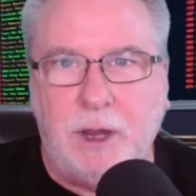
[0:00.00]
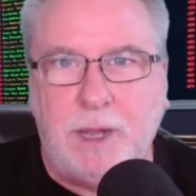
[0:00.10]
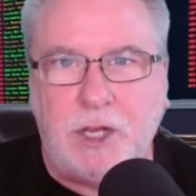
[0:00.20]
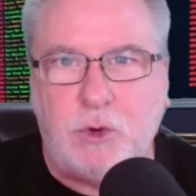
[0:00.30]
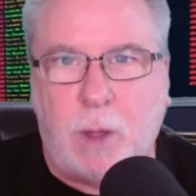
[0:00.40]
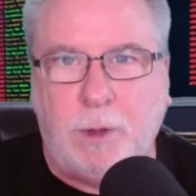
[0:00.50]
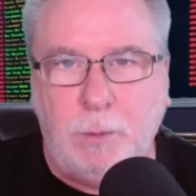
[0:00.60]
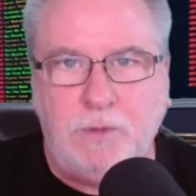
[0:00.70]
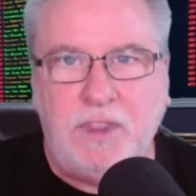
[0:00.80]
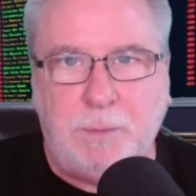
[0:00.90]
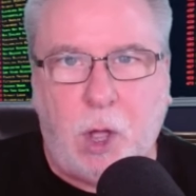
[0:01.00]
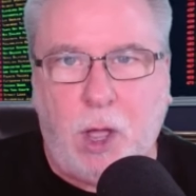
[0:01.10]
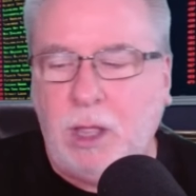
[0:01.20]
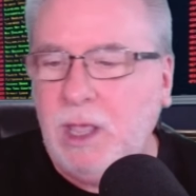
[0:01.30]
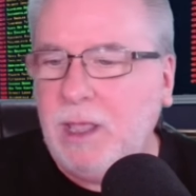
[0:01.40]
bit of trouble moving the
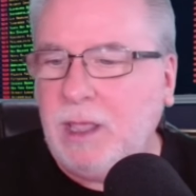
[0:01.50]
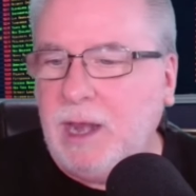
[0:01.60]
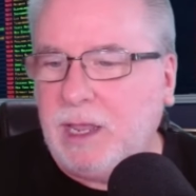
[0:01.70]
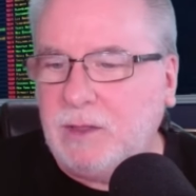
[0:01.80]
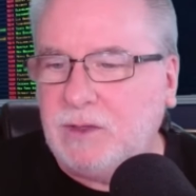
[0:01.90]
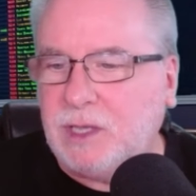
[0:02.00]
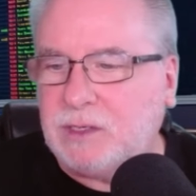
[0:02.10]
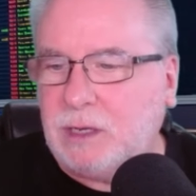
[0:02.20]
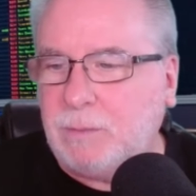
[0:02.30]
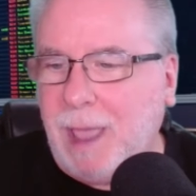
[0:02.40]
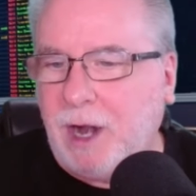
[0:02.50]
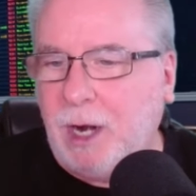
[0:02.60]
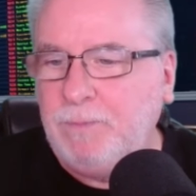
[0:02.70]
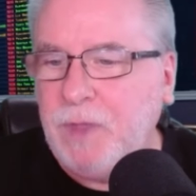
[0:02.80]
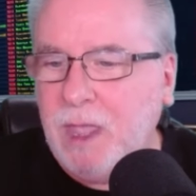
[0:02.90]
ball in a consistent
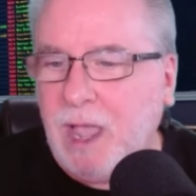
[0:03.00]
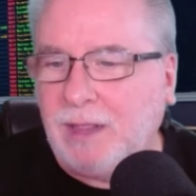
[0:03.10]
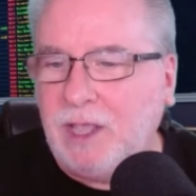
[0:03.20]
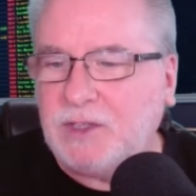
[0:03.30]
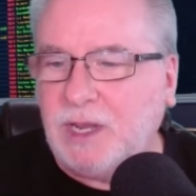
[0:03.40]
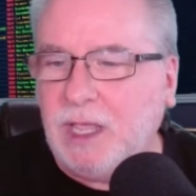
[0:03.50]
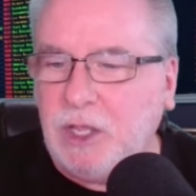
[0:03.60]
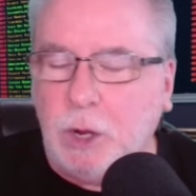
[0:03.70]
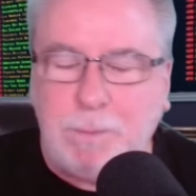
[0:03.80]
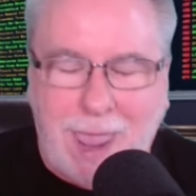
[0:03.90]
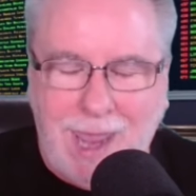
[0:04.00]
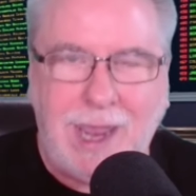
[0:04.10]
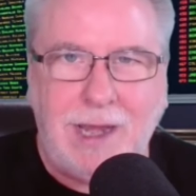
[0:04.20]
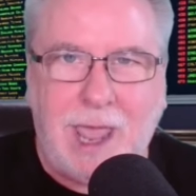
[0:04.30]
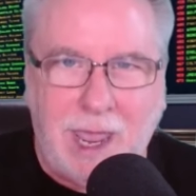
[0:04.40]
manner. Listen, you're
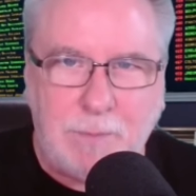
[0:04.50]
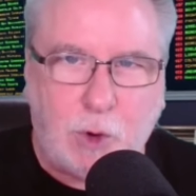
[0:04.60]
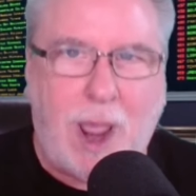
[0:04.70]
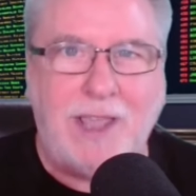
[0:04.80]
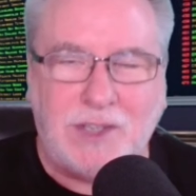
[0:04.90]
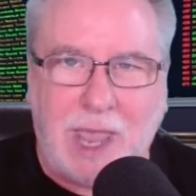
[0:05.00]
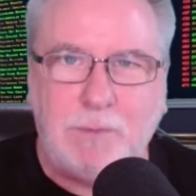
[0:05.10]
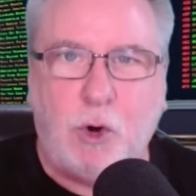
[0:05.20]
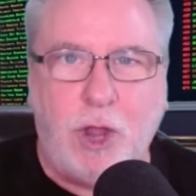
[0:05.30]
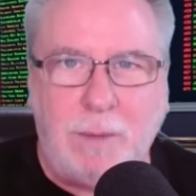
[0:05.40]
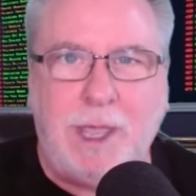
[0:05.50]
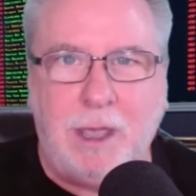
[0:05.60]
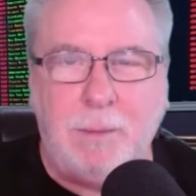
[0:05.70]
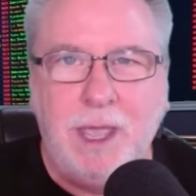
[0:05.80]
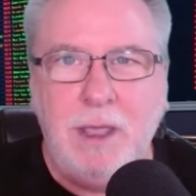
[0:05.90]
paying a price, a
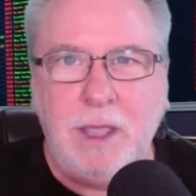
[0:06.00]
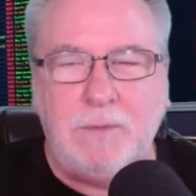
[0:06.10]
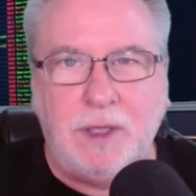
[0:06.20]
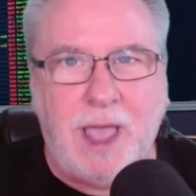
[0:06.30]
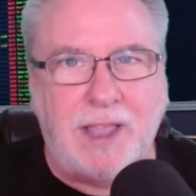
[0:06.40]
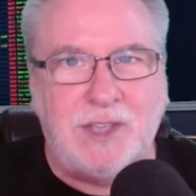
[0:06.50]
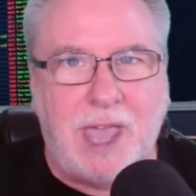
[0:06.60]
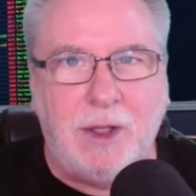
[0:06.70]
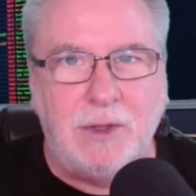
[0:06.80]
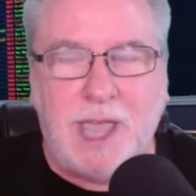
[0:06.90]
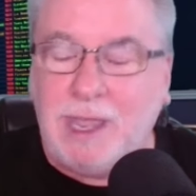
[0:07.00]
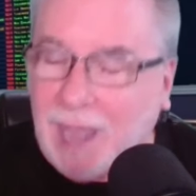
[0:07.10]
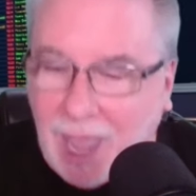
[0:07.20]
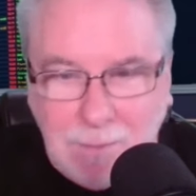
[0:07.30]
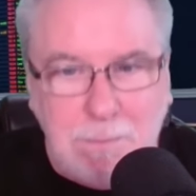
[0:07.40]
premium, if you like San Jose,
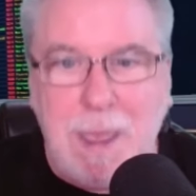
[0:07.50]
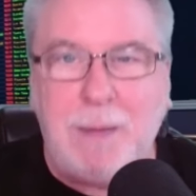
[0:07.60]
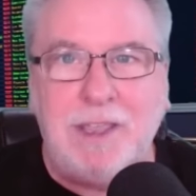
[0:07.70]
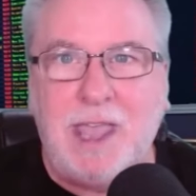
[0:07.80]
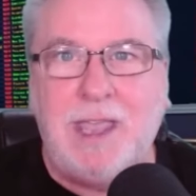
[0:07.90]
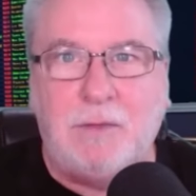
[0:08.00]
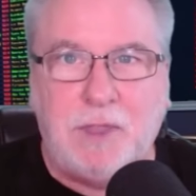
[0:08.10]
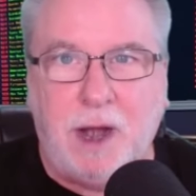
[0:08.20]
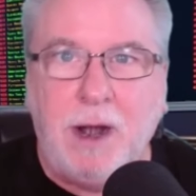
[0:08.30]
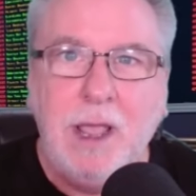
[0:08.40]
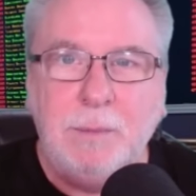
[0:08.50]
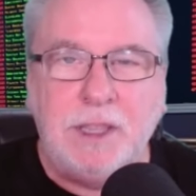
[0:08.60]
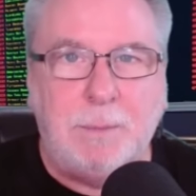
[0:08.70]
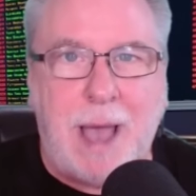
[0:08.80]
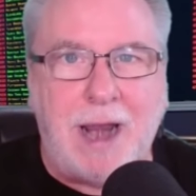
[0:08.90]
and maybe they get there. But
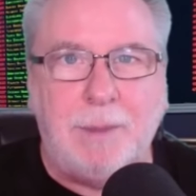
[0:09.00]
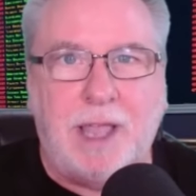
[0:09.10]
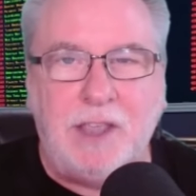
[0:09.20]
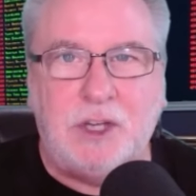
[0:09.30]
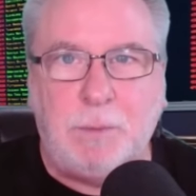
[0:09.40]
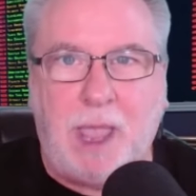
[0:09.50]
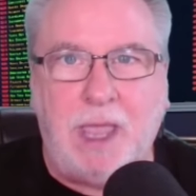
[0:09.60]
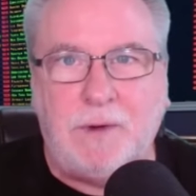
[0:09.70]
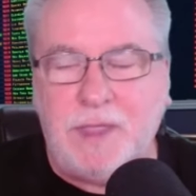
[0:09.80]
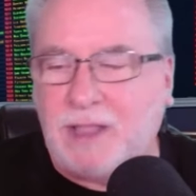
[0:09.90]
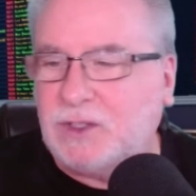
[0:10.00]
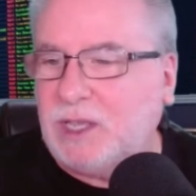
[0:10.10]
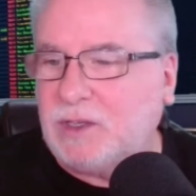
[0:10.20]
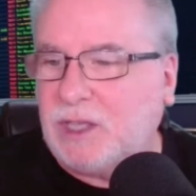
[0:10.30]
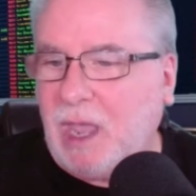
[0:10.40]
the bottom line is you're paying for that
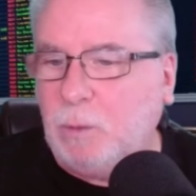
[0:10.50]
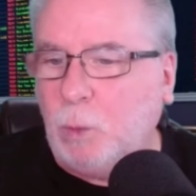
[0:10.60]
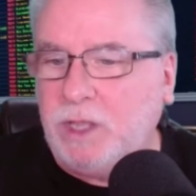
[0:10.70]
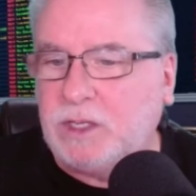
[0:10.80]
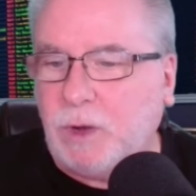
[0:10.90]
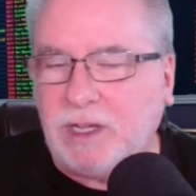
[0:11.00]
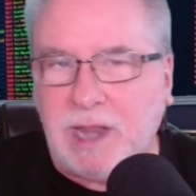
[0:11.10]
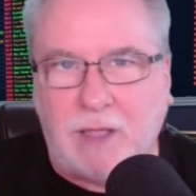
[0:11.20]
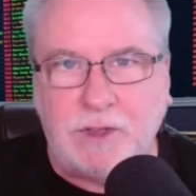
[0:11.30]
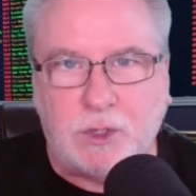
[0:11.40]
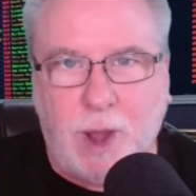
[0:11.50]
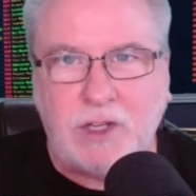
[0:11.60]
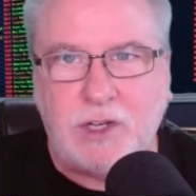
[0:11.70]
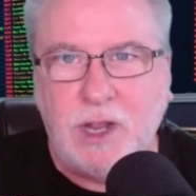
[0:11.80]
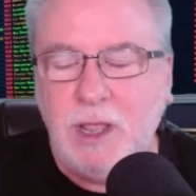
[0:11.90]
six-game win streak down the
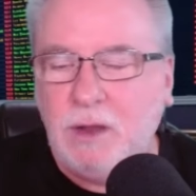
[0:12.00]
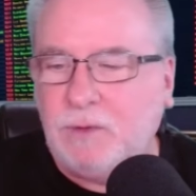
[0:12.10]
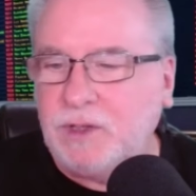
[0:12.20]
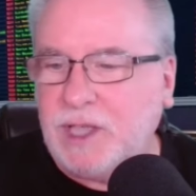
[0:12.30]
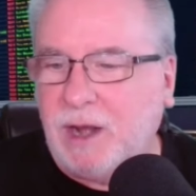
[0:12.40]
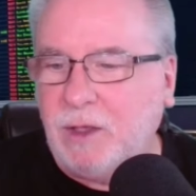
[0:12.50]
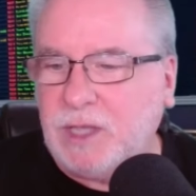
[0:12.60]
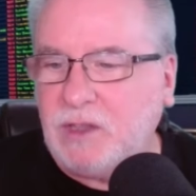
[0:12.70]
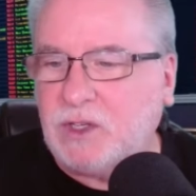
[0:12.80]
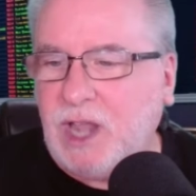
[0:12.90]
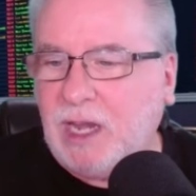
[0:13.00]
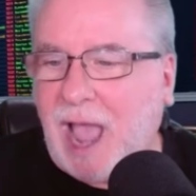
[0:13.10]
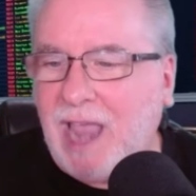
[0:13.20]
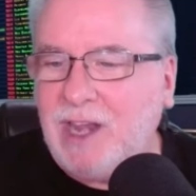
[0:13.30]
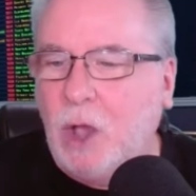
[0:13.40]
stretch for San Jose State.
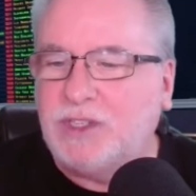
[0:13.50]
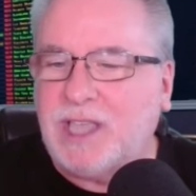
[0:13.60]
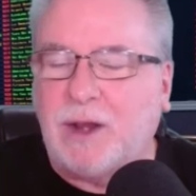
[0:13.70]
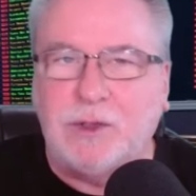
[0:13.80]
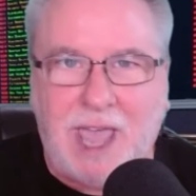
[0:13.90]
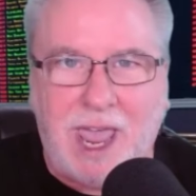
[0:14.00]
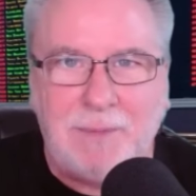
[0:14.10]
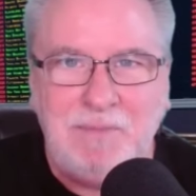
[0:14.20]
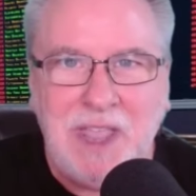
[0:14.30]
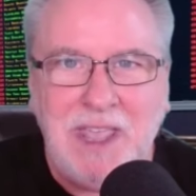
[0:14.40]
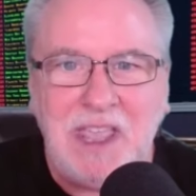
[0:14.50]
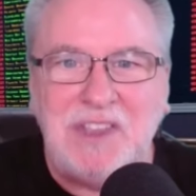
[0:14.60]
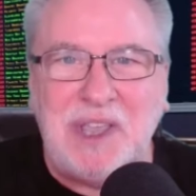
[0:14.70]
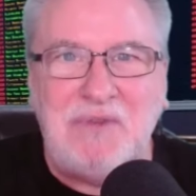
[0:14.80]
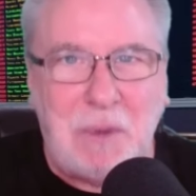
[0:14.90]
I know San Jose is
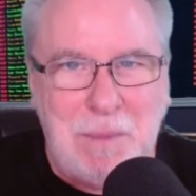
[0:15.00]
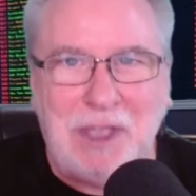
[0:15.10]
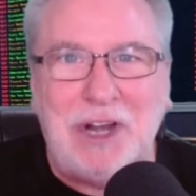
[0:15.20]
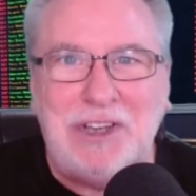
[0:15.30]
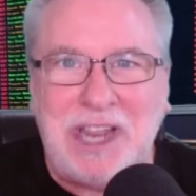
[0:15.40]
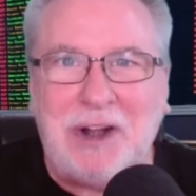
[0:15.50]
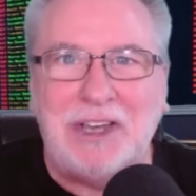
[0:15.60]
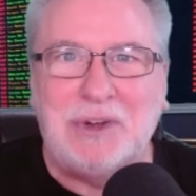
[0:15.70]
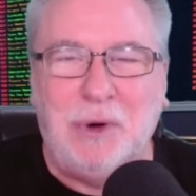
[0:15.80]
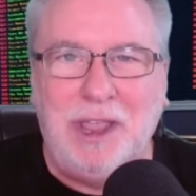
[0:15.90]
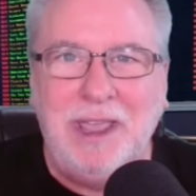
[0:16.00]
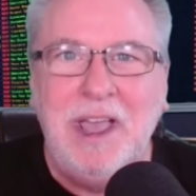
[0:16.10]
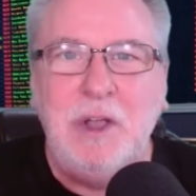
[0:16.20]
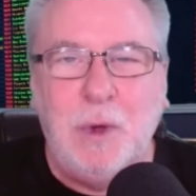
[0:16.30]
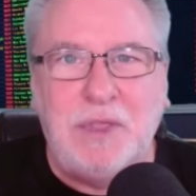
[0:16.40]
in familiar territory
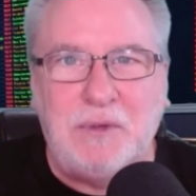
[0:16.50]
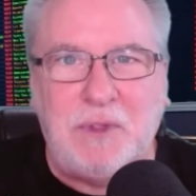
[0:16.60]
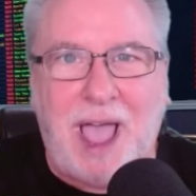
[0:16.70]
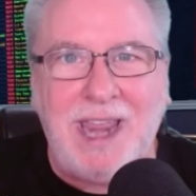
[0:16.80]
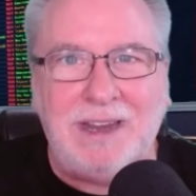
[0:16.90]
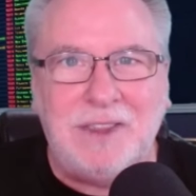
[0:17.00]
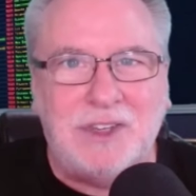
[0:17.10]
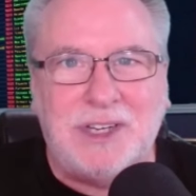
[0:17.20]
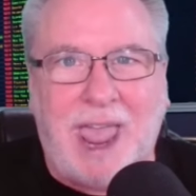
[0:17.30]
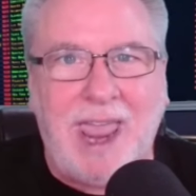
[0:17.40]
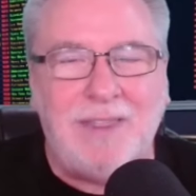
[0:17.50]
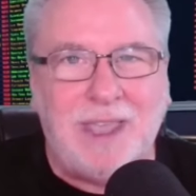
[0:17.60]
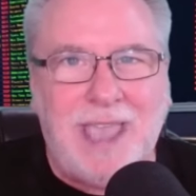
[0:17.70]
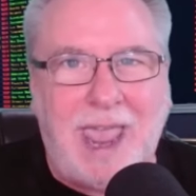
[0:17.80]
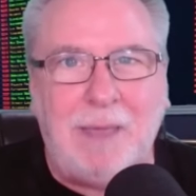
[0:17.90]
with the flight, the stay, the
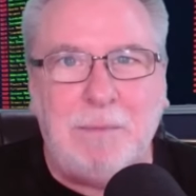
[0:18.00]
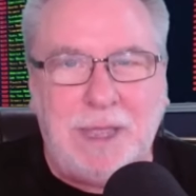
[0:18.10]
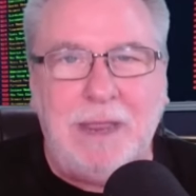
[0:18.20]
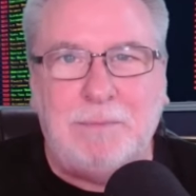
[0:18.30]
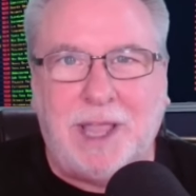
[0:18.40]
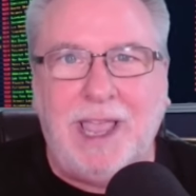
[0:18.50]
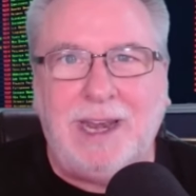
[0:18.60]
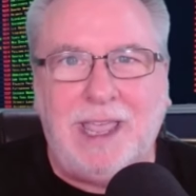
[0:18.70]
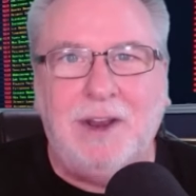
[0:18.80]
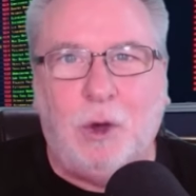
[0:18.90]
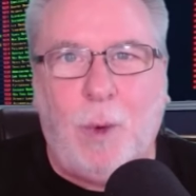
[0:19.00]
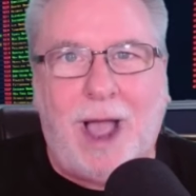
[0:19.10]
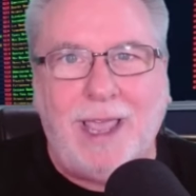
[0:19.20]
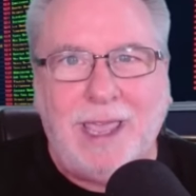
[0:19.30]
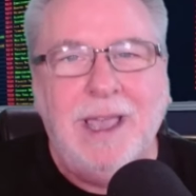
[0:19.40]
game being played in
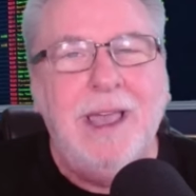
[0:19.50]
Hawaii.